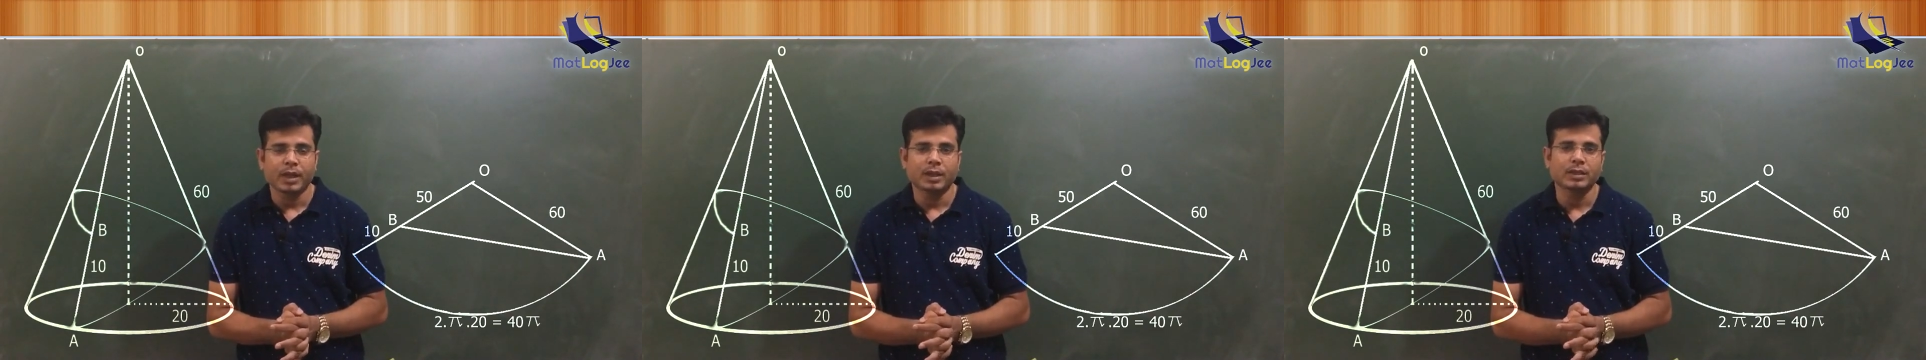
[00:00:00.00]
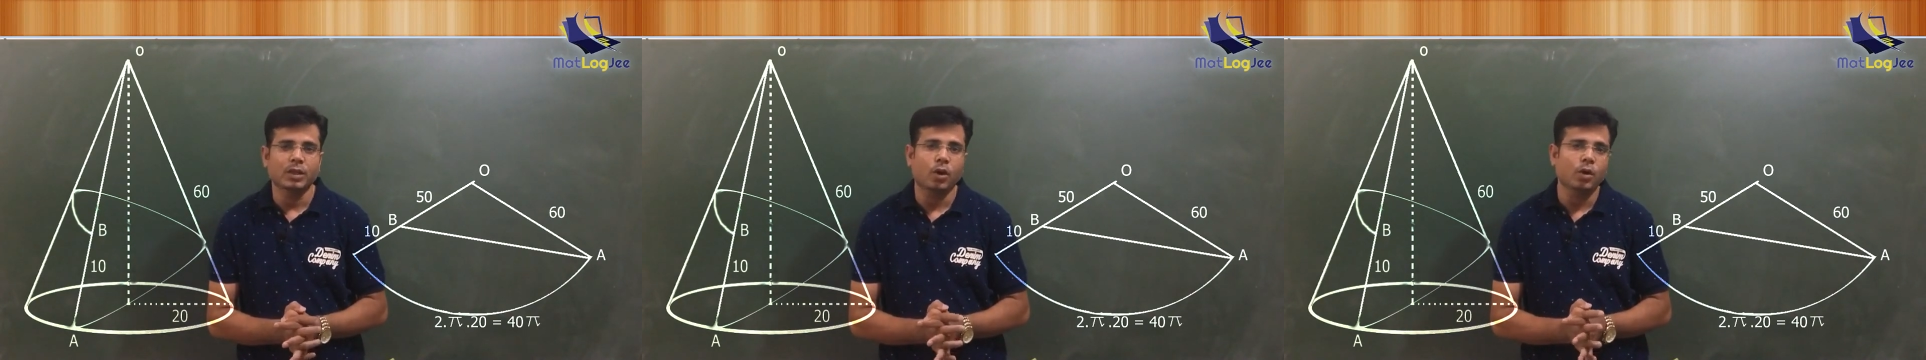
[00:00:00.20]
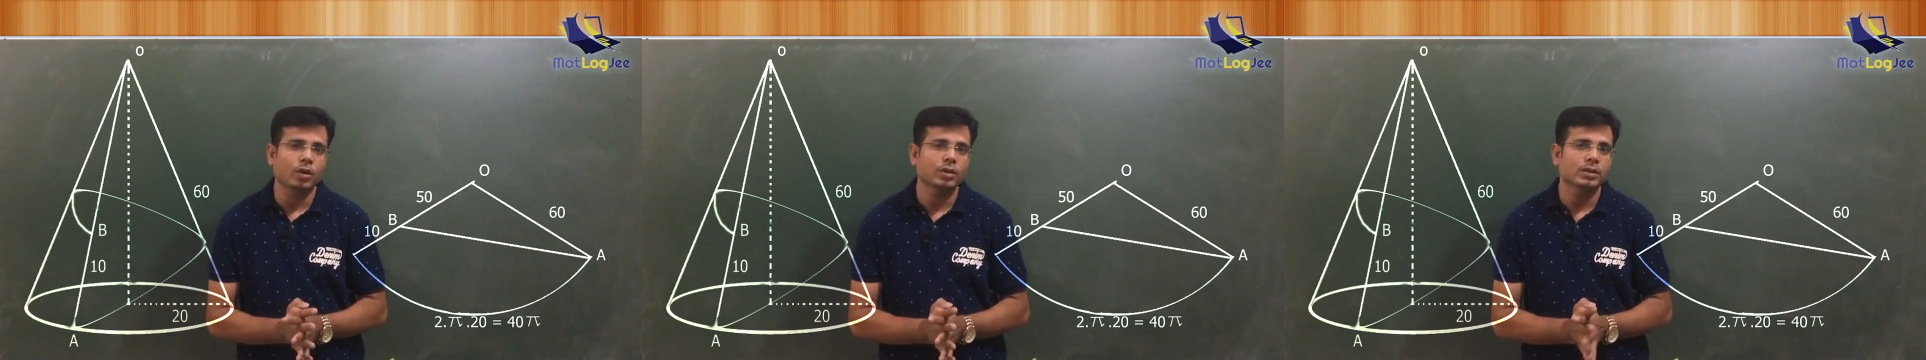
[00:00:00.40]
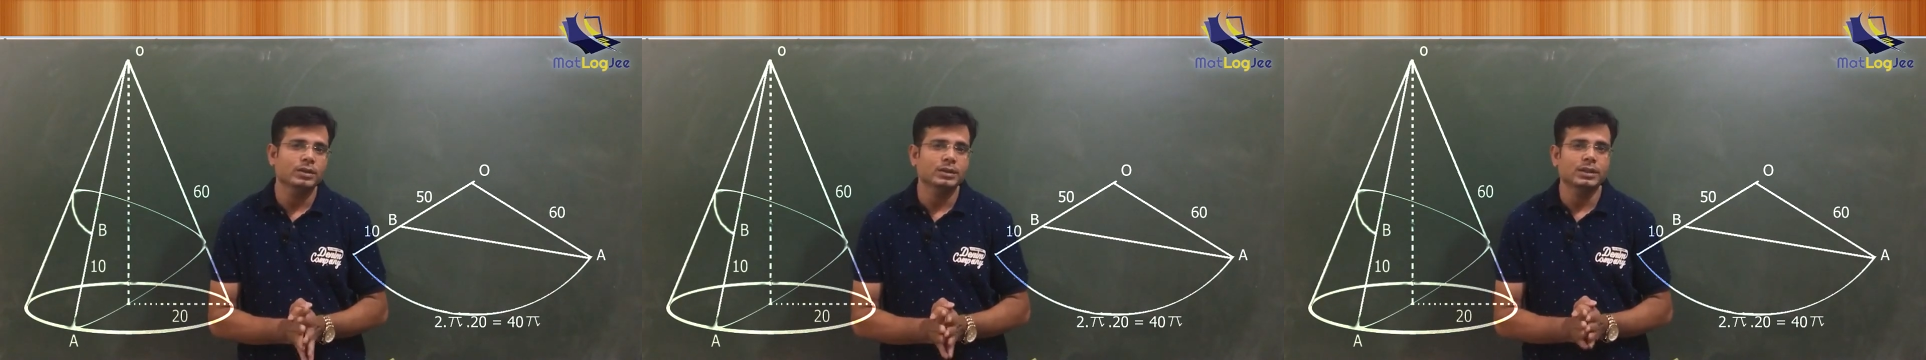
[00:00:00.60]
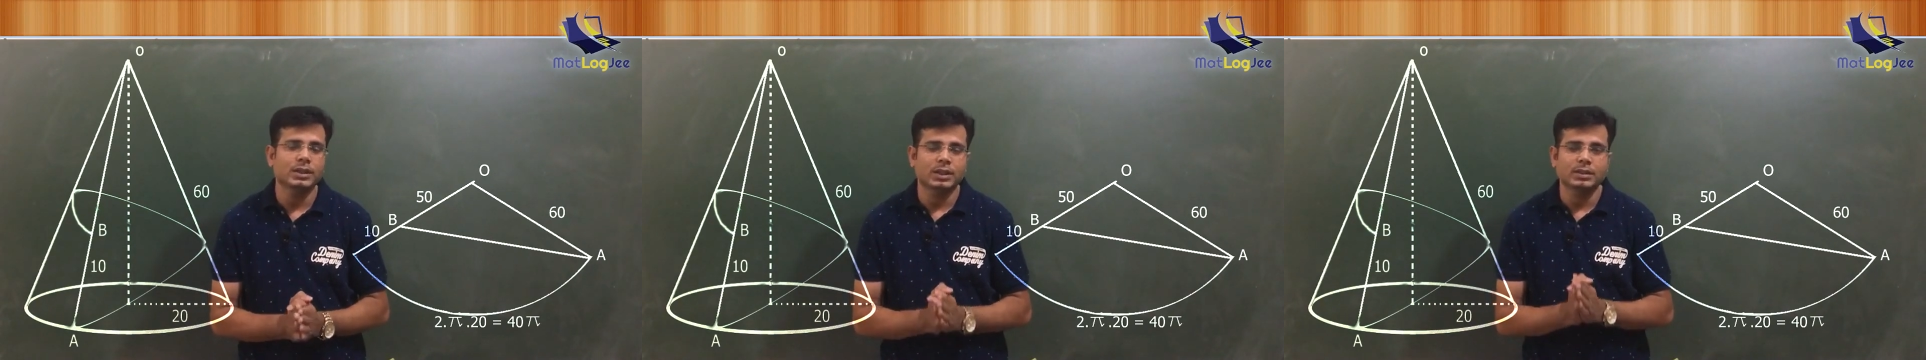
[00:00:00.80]
and the, all
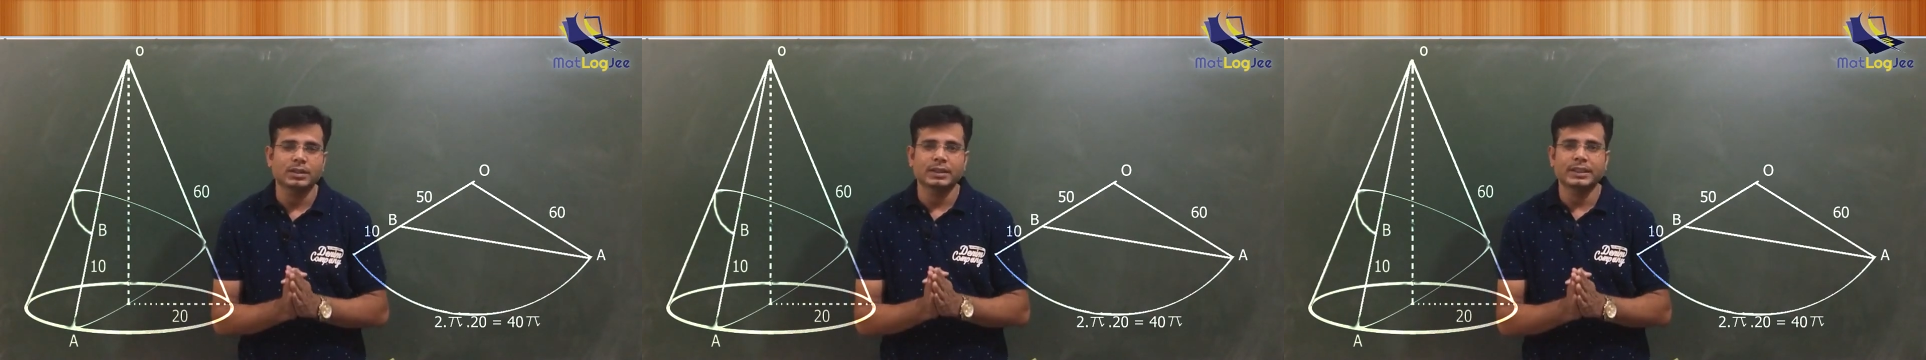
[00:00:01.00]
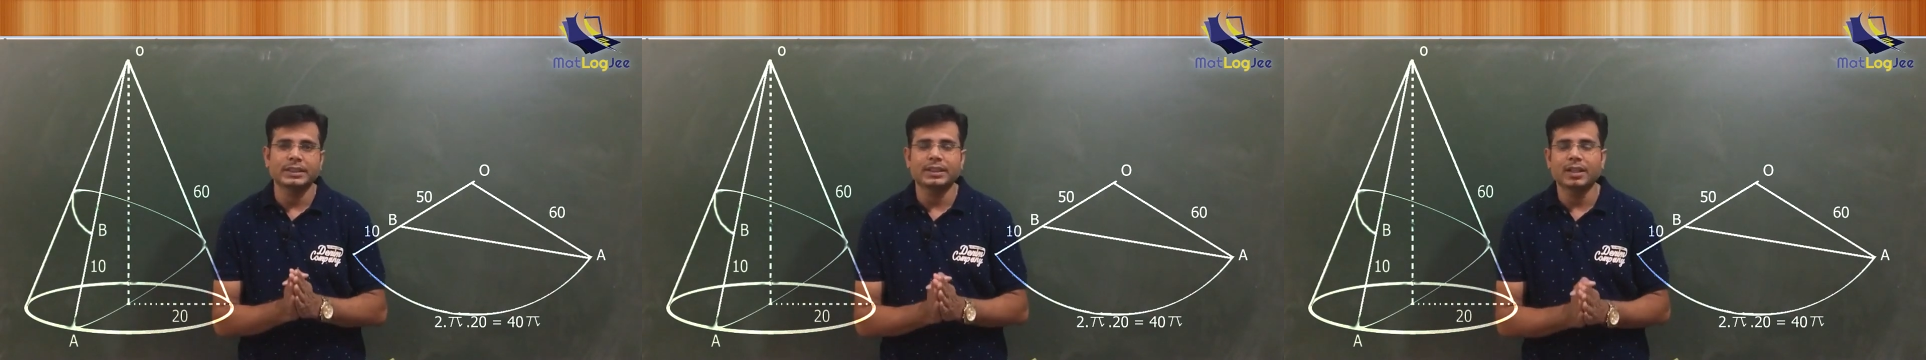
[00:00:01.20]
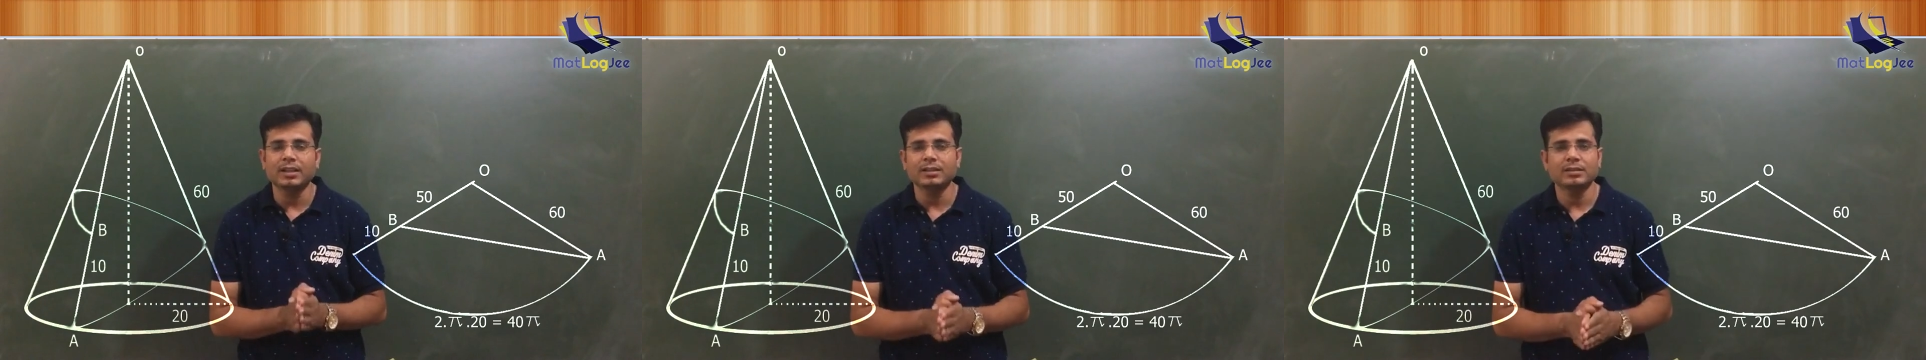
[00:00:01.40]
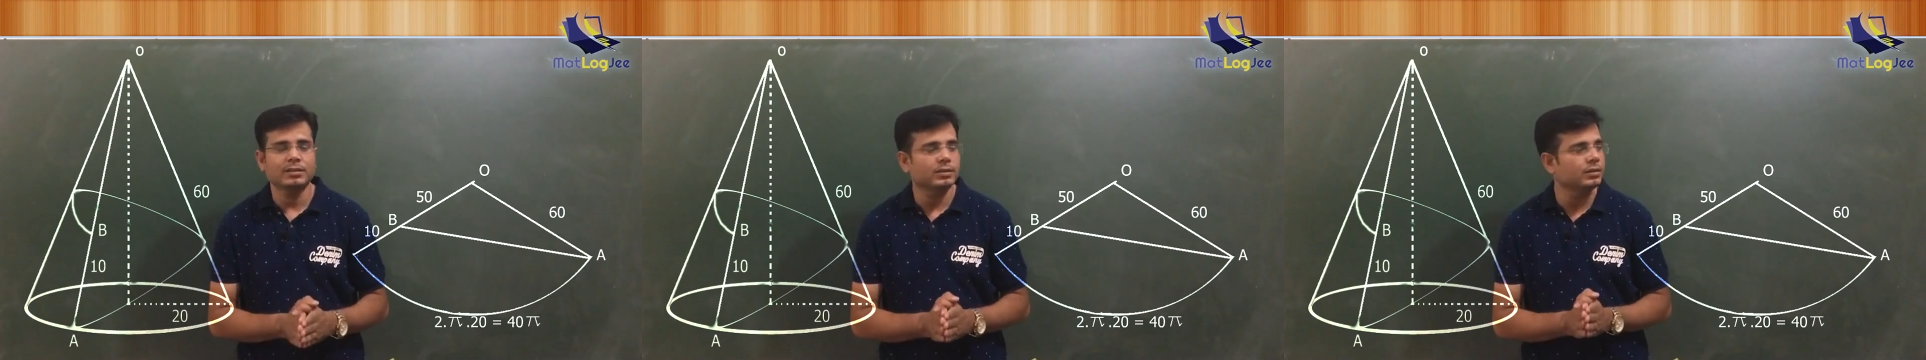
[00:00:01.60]
the other data